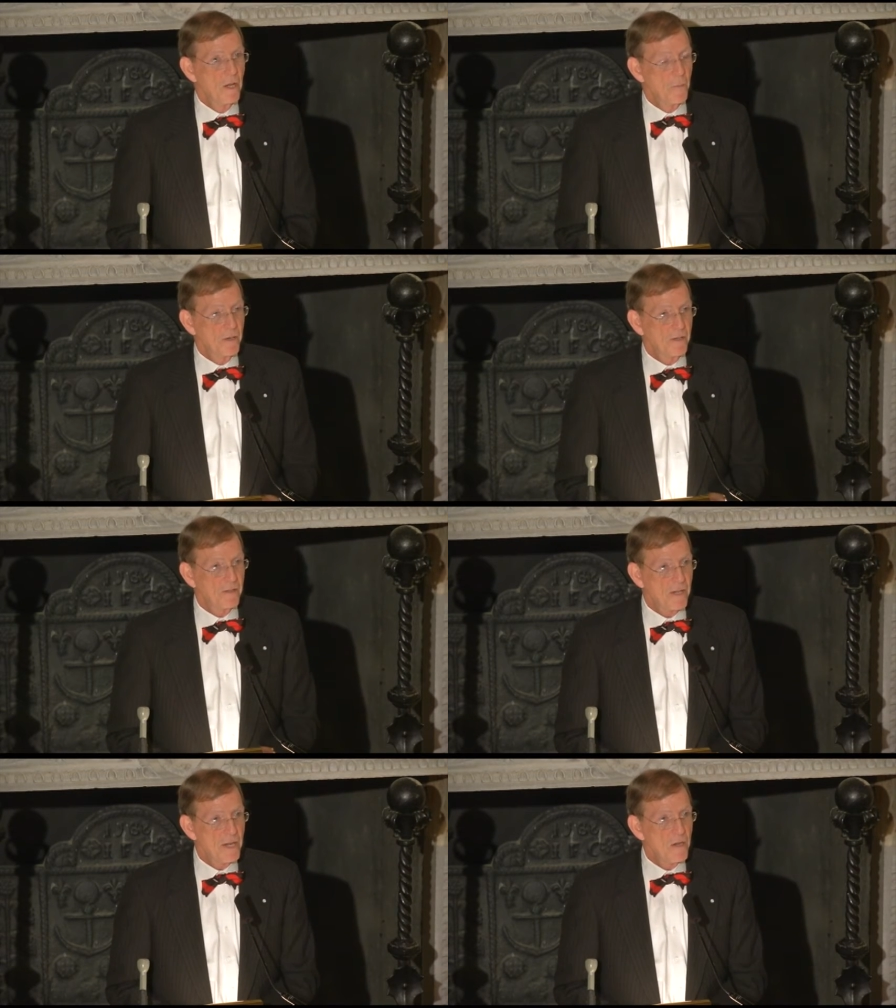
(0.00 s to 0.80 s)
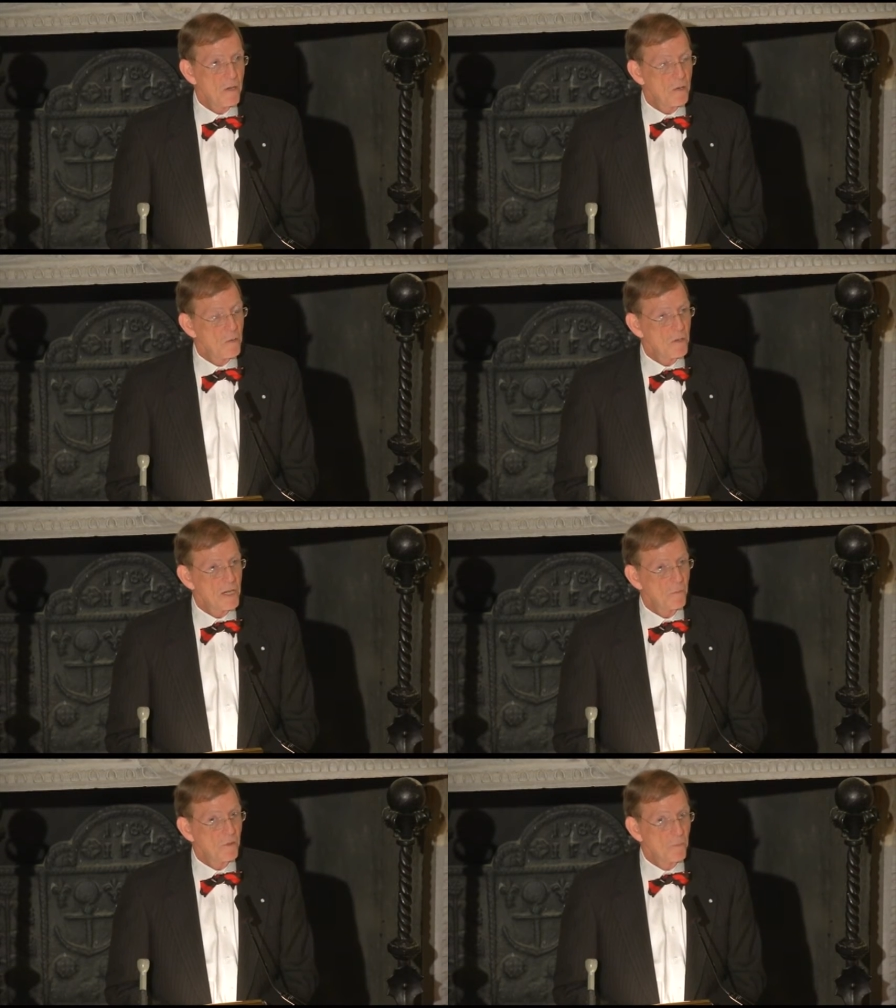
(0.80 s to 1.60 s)
because he knew
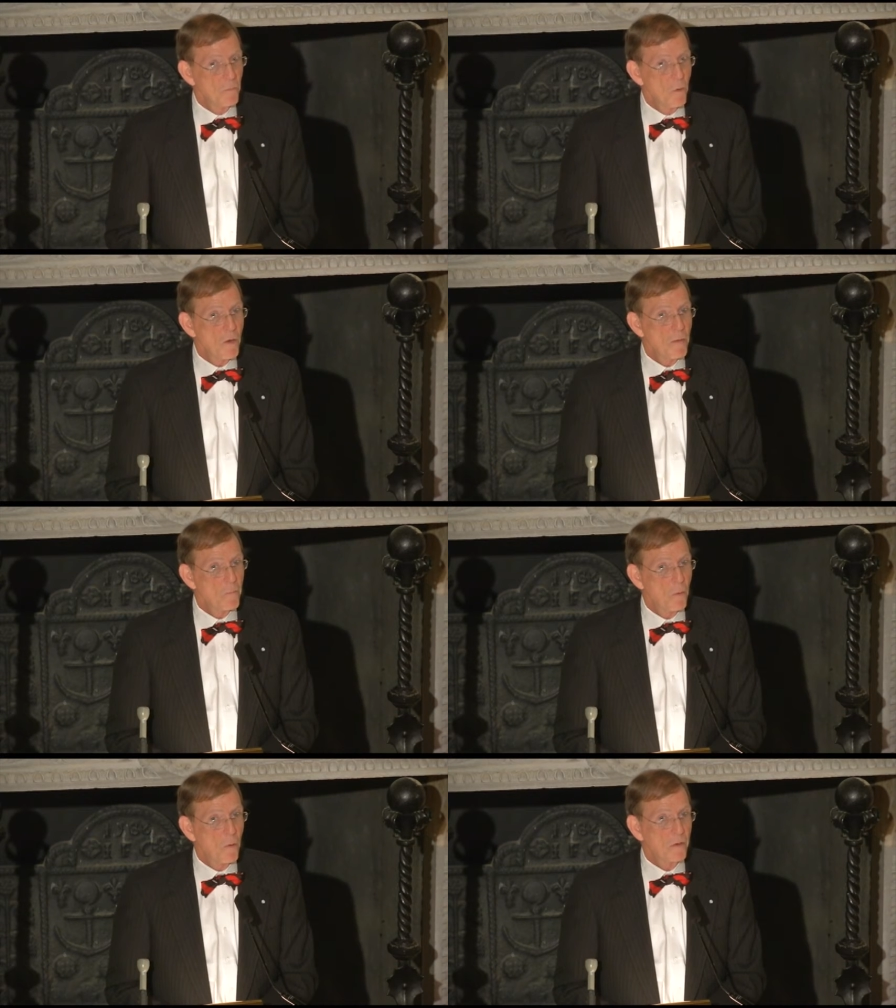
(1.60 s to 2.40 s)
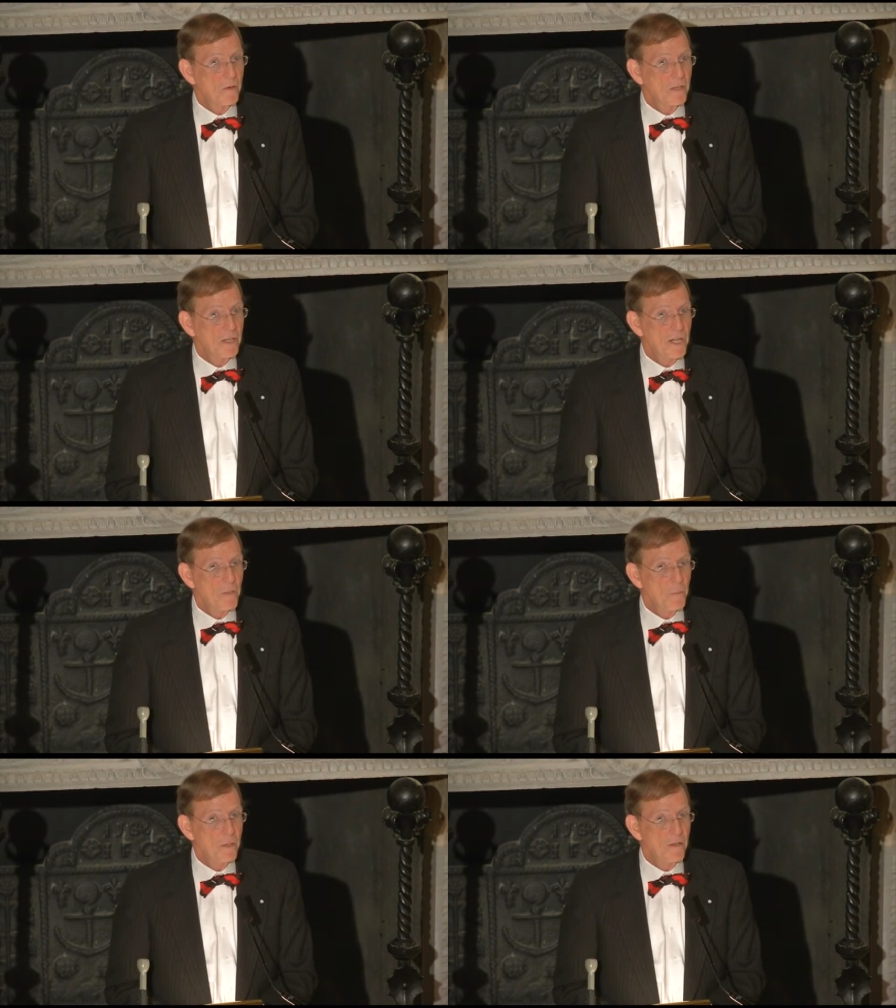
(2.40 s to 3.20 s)
it was more important to
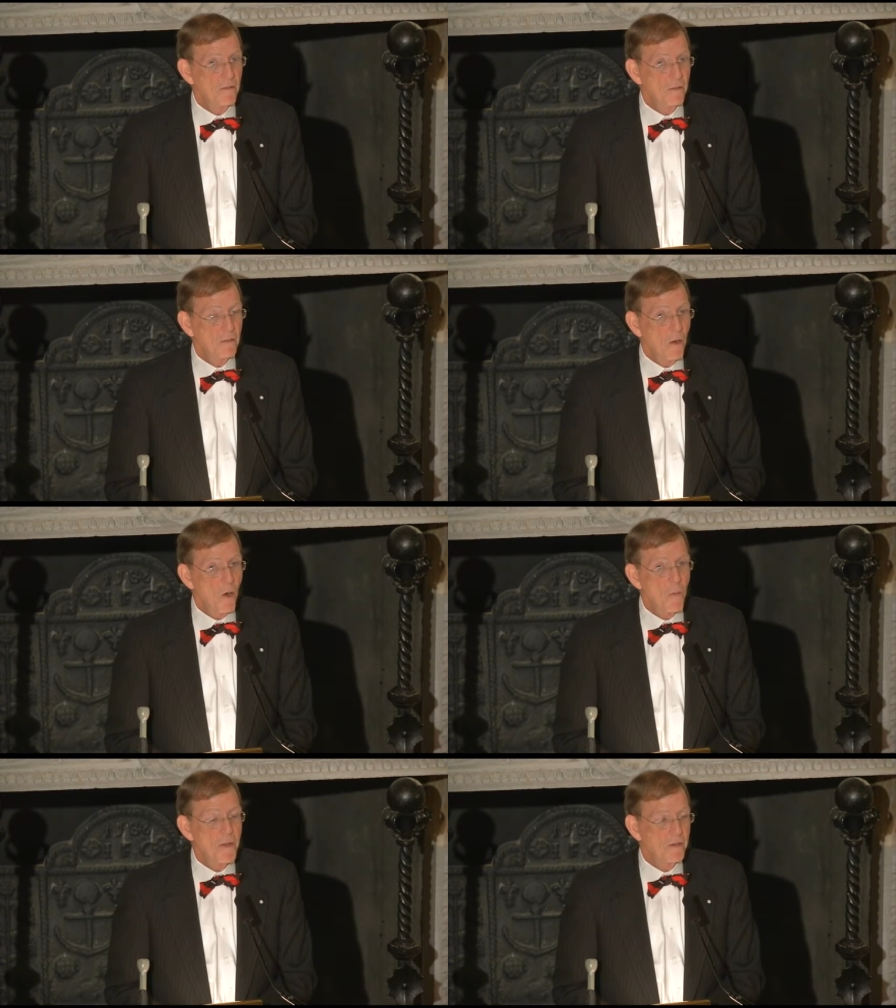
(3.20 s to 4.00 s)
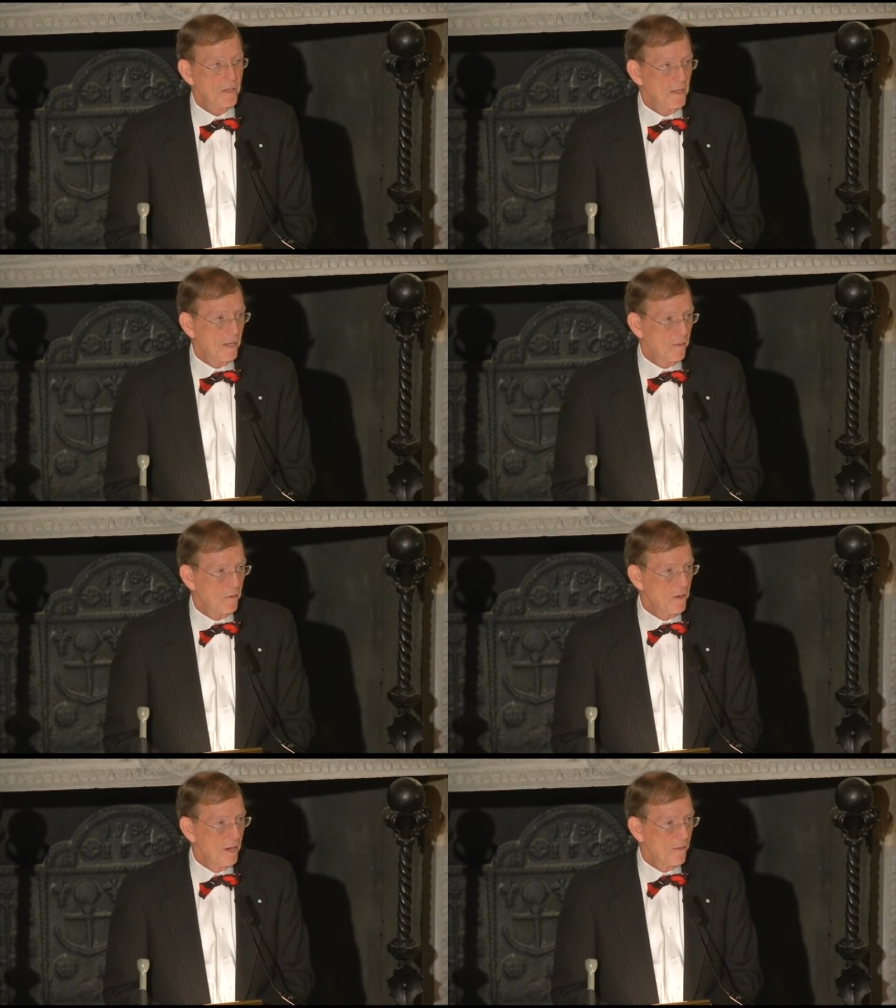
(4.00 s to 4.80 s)
keep his army
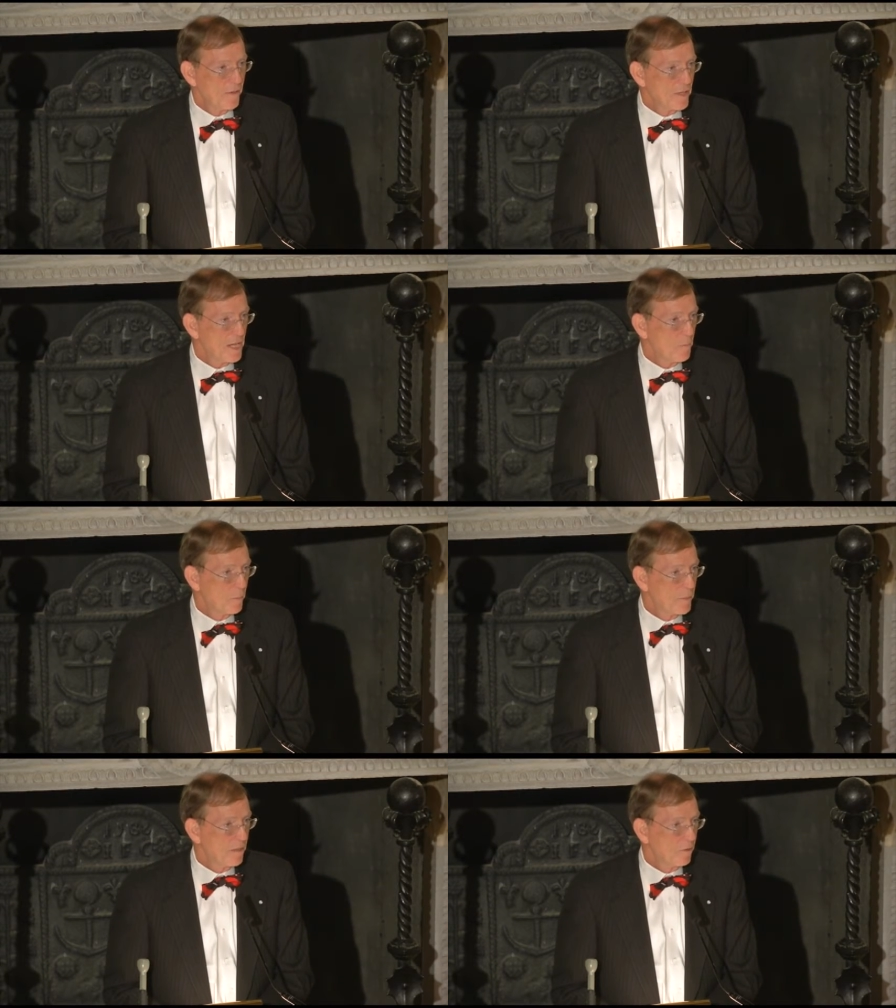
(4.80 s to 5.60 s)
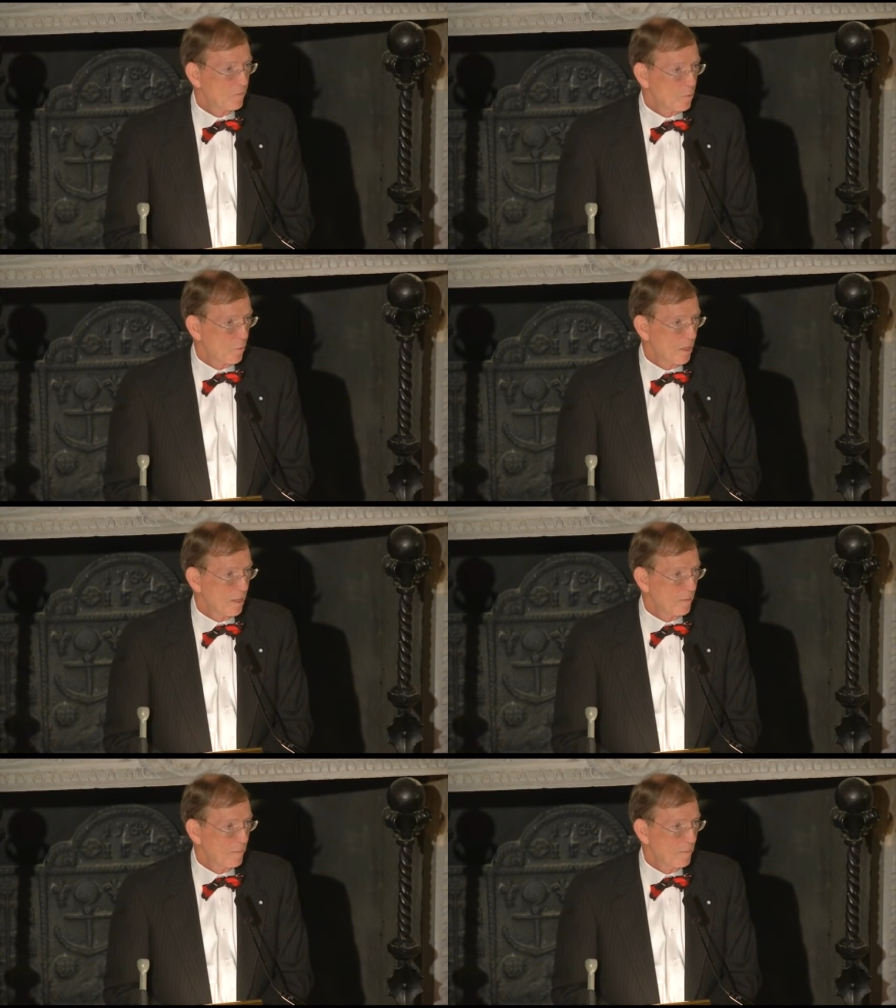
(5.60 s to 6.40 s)
together than to keep a piece of terrain.